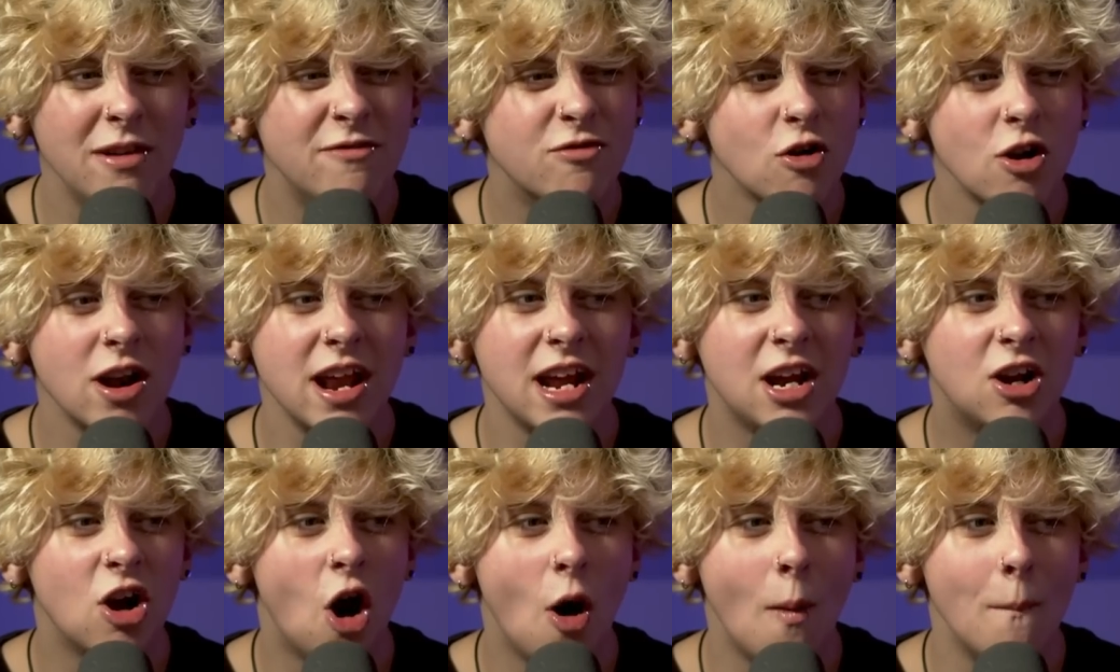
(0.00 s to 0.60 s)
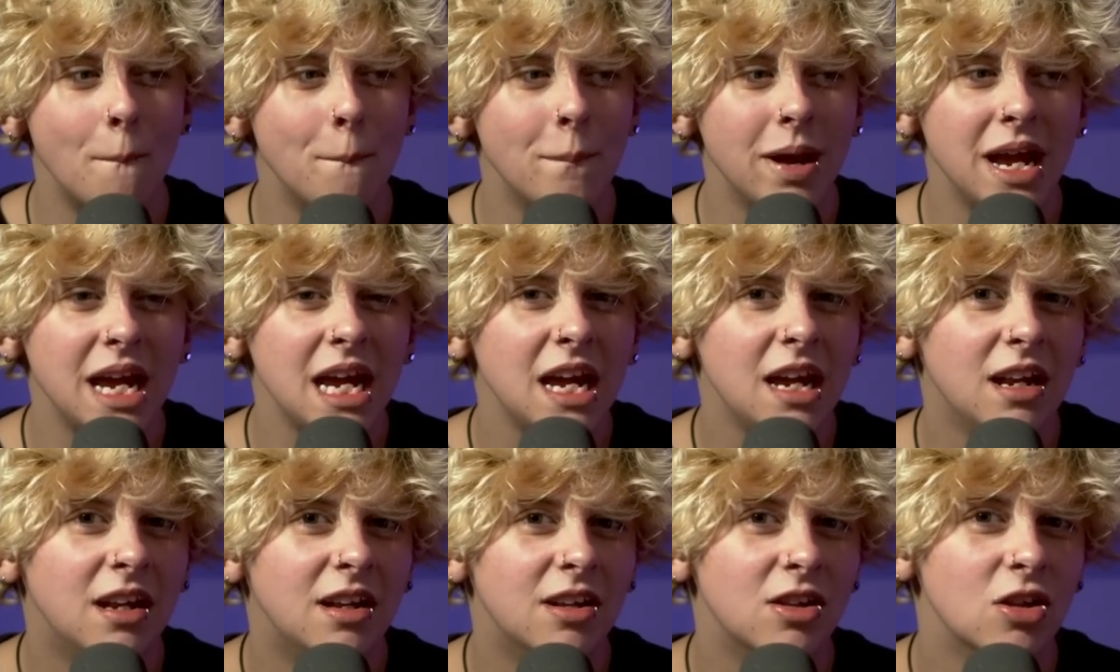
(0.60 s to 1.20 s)
make we've honey. We've already got
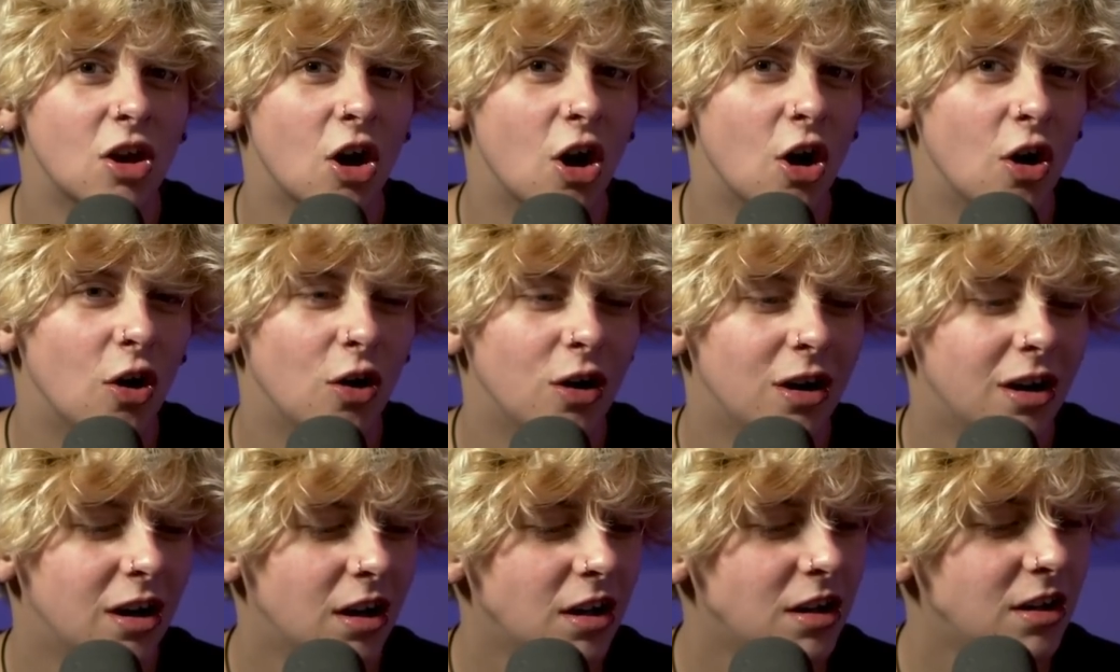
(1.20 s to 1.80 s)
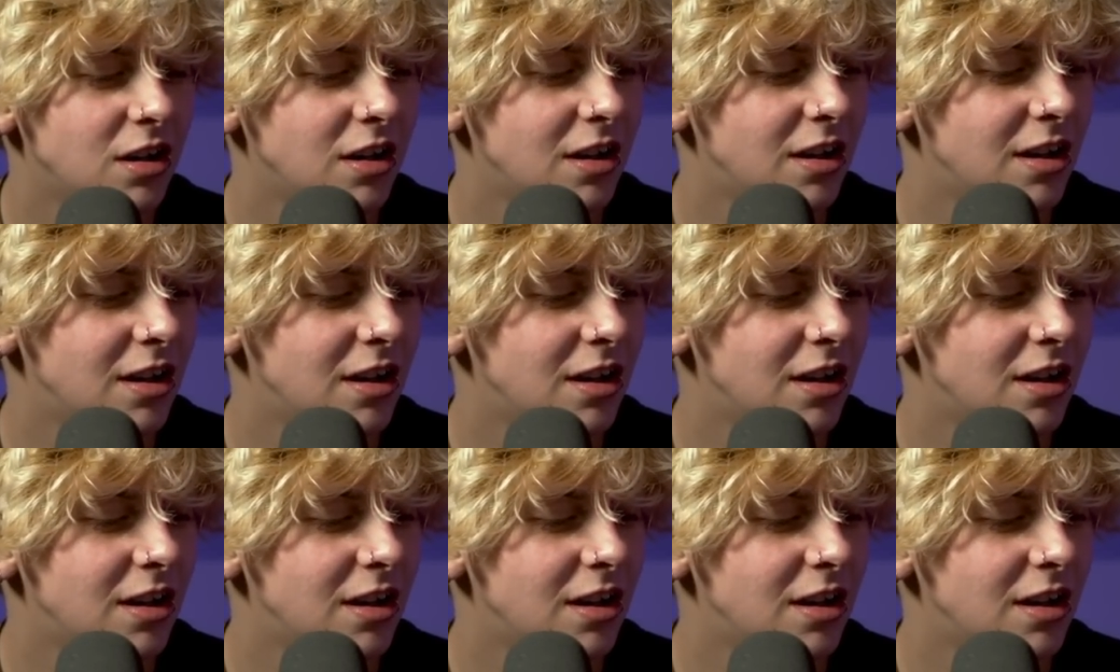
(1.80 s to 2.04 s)
mead. If though. we wanted to make